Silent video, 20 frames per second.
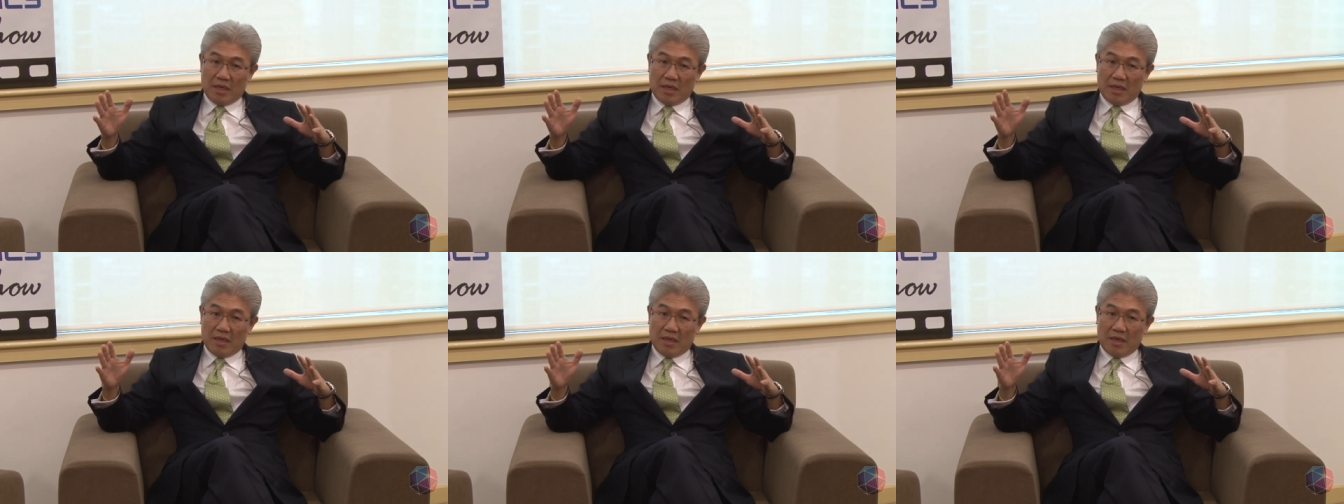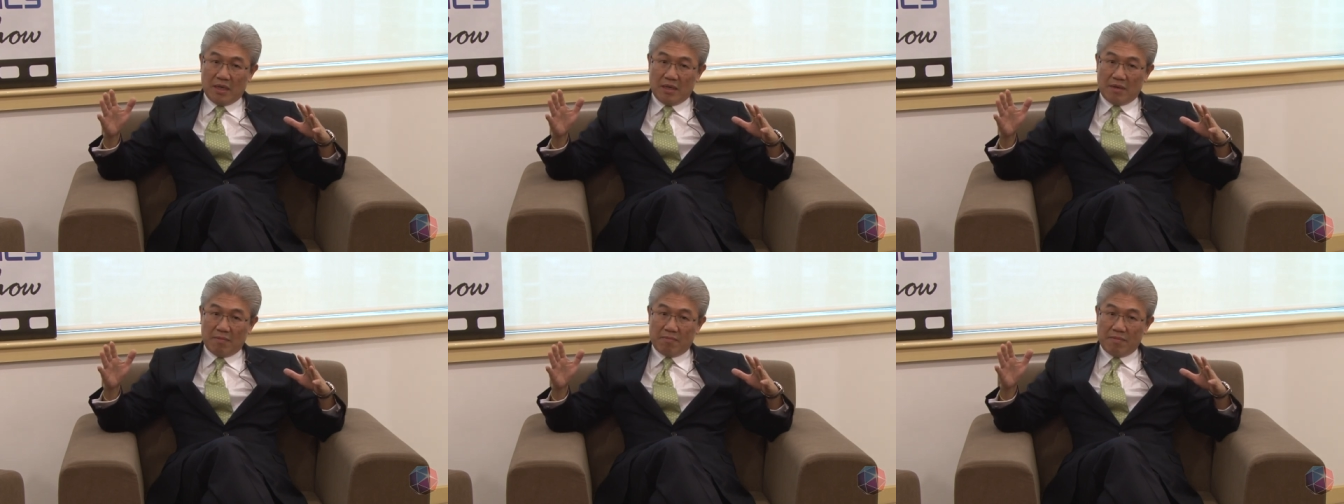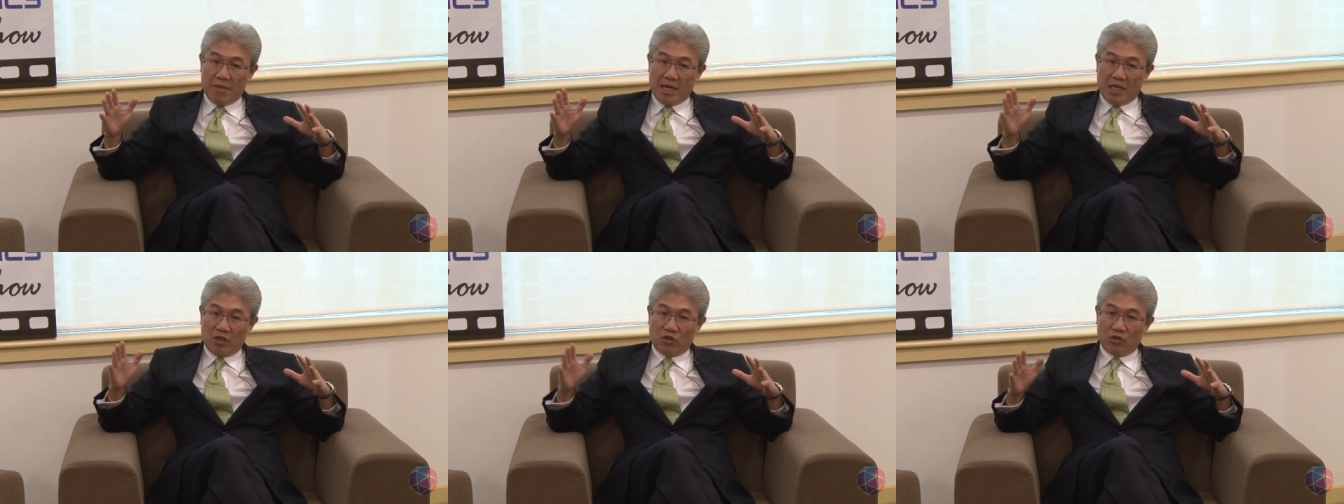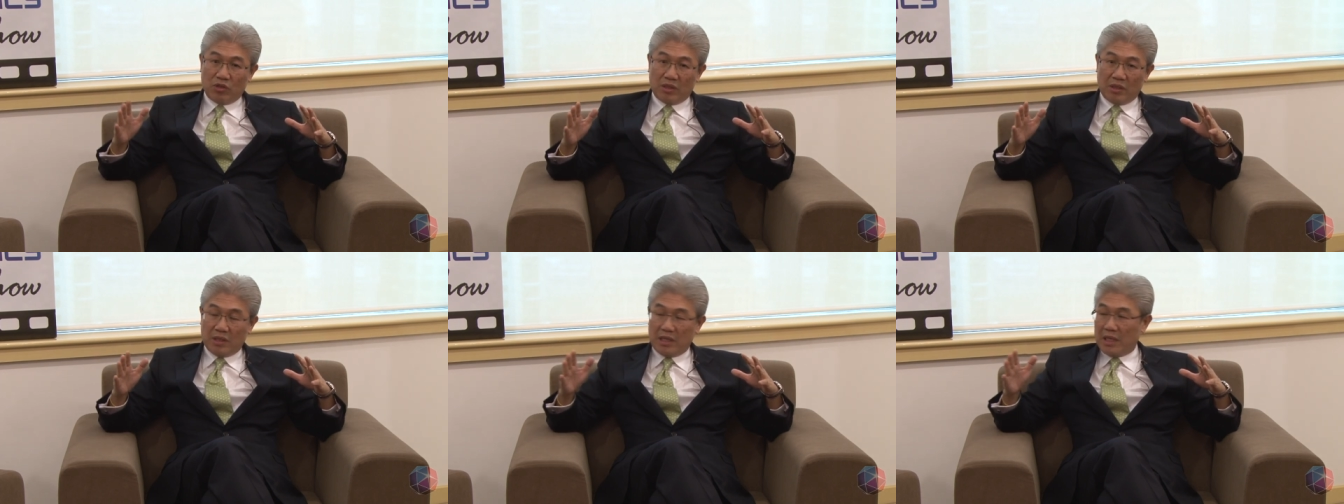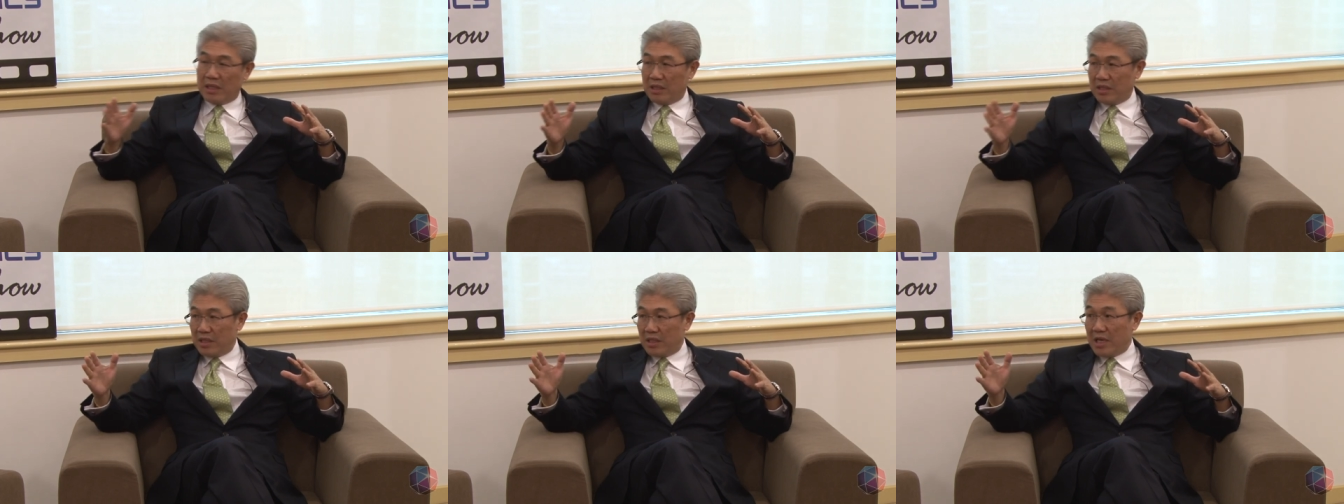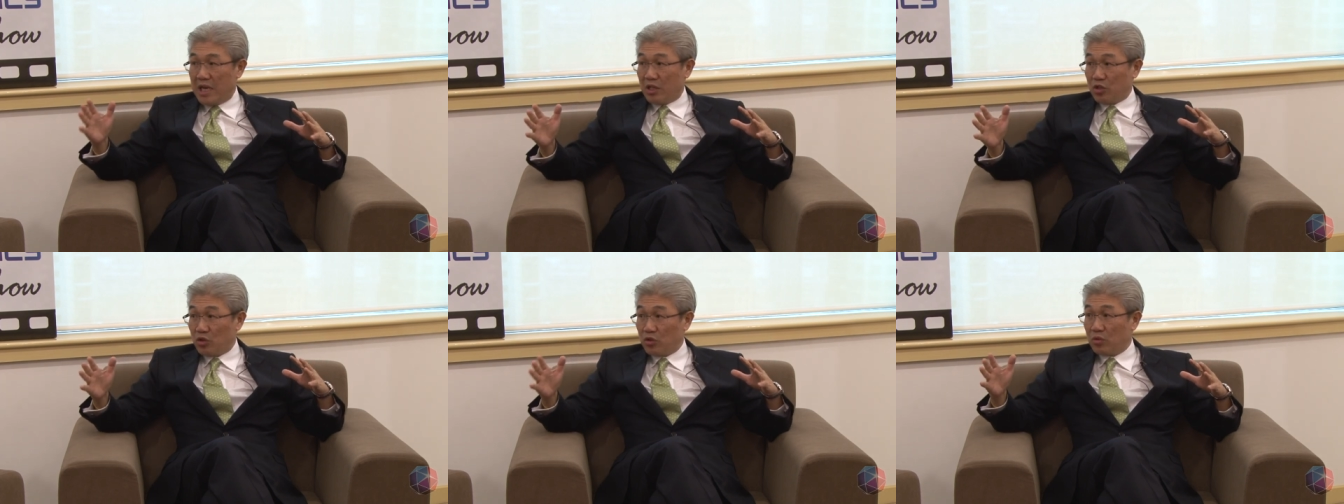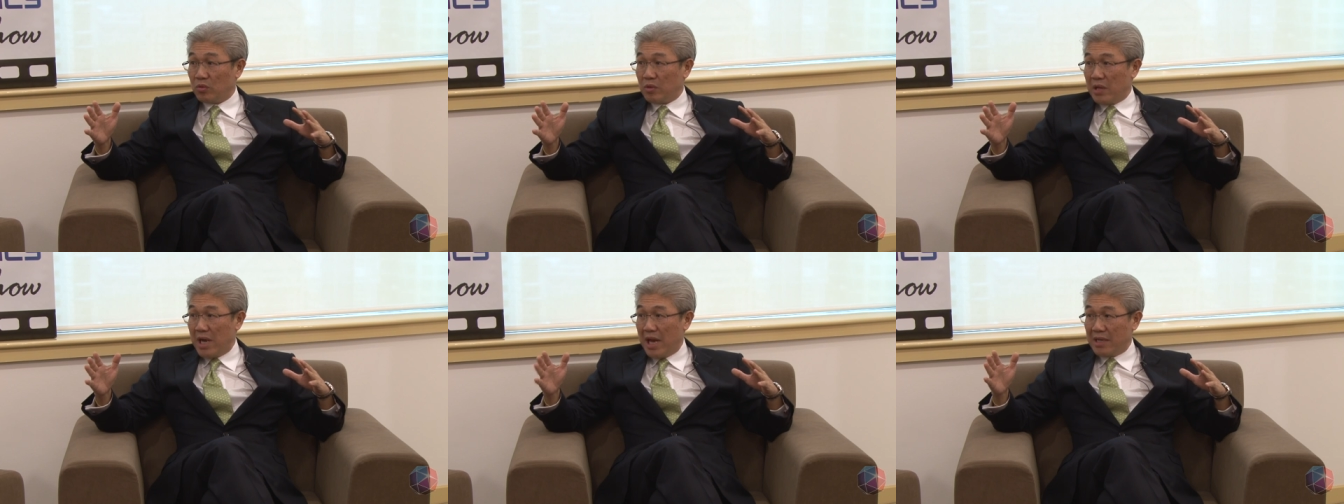uh, managing
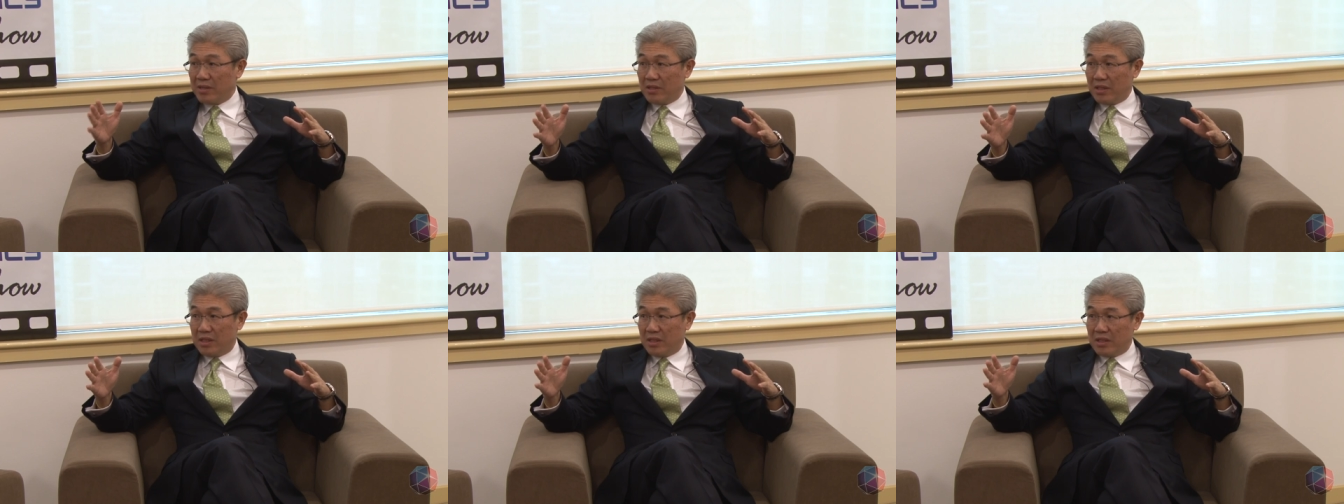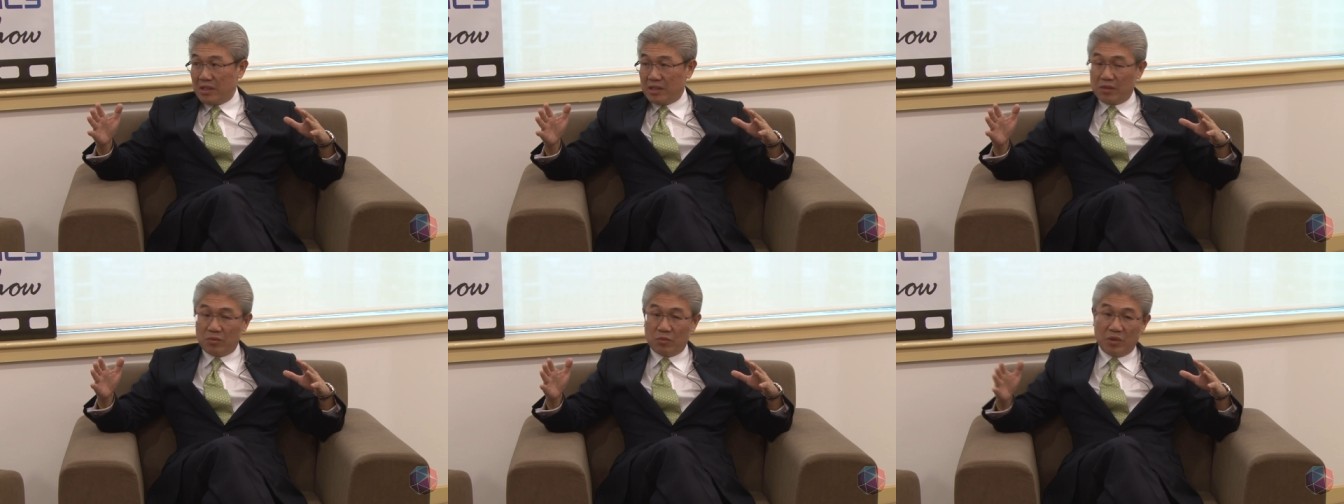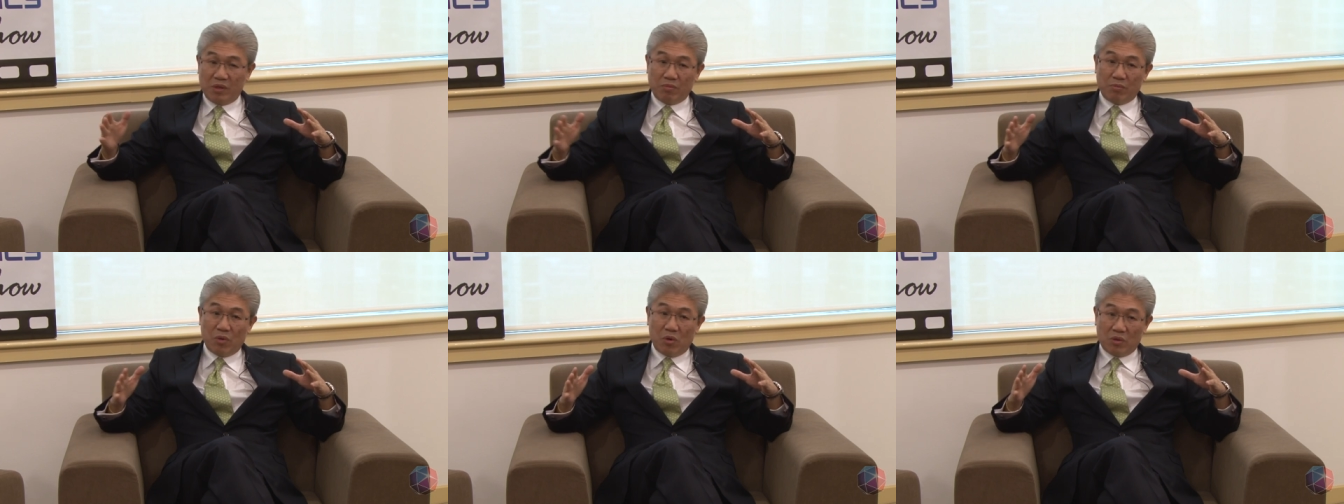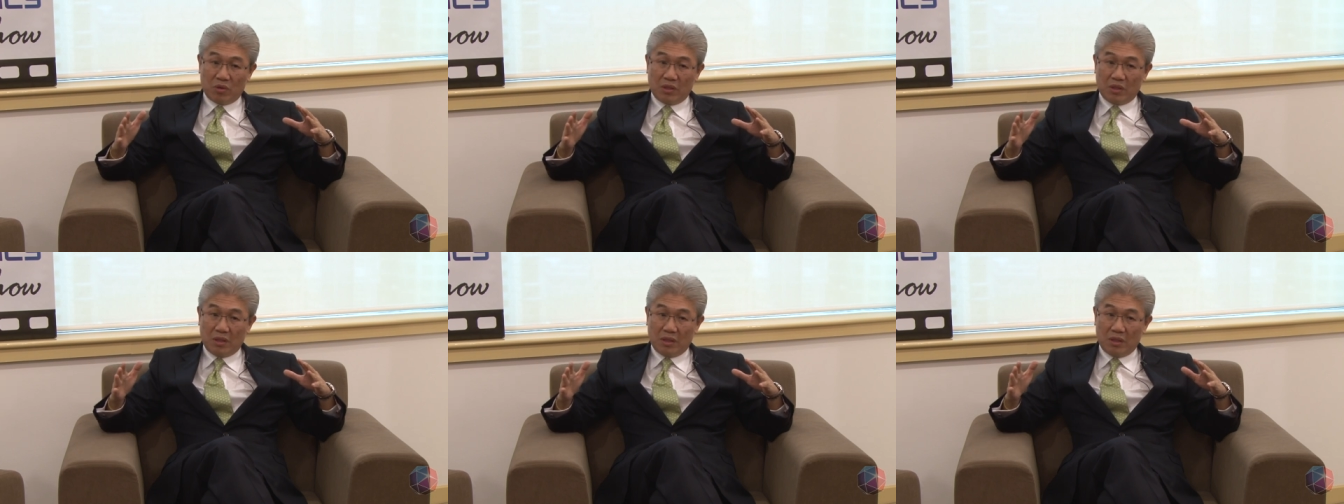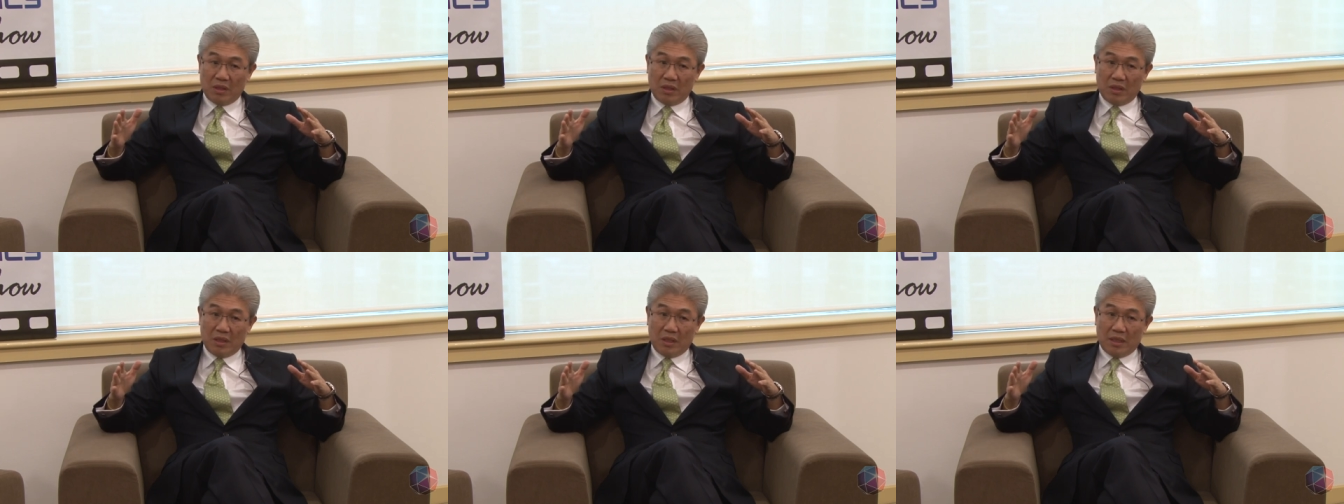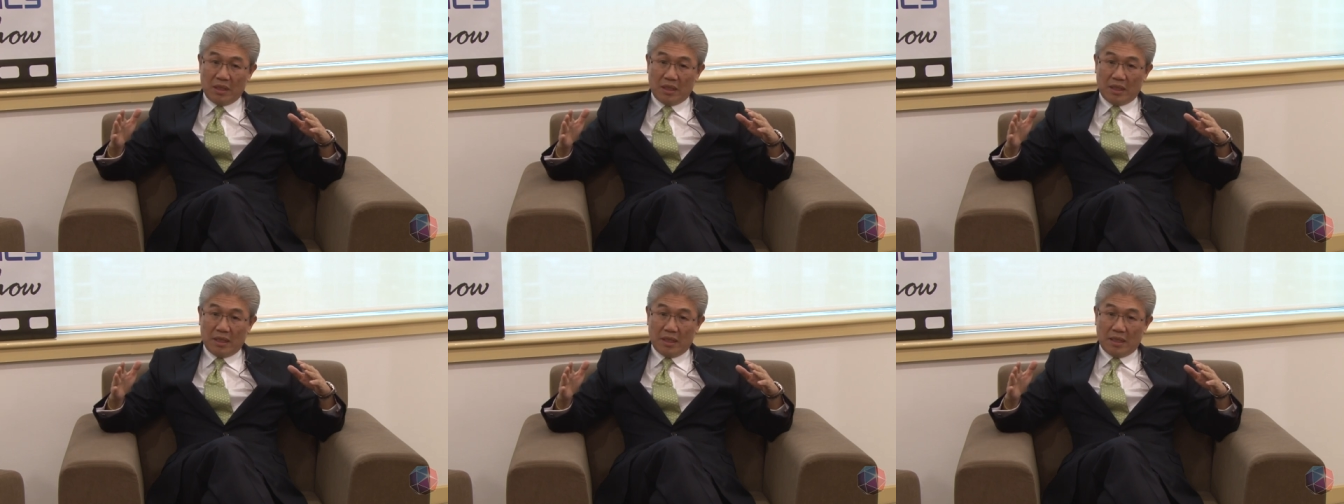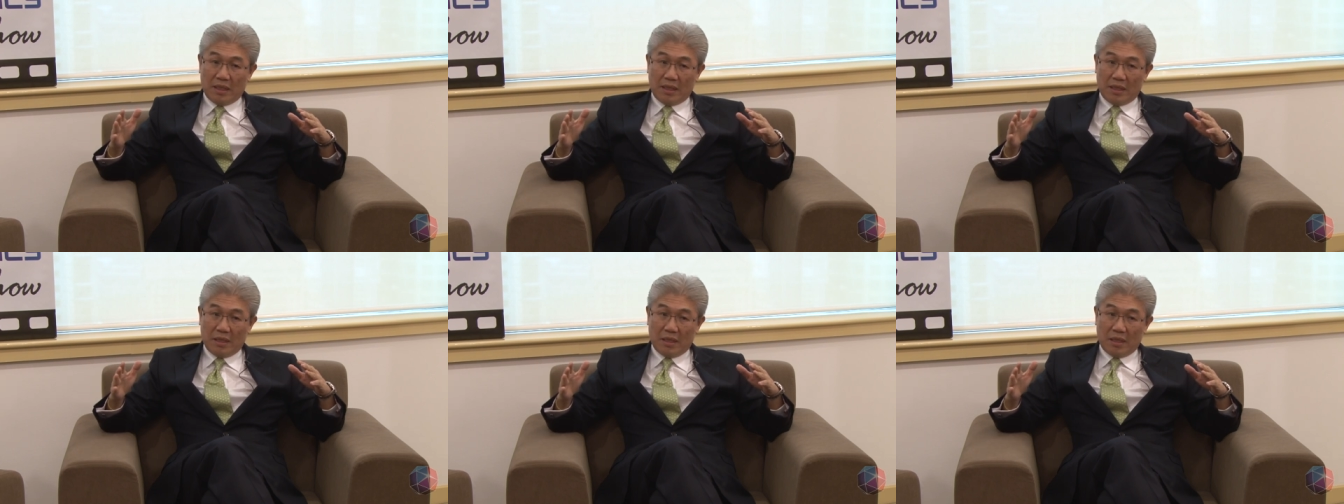international assets. We bought UK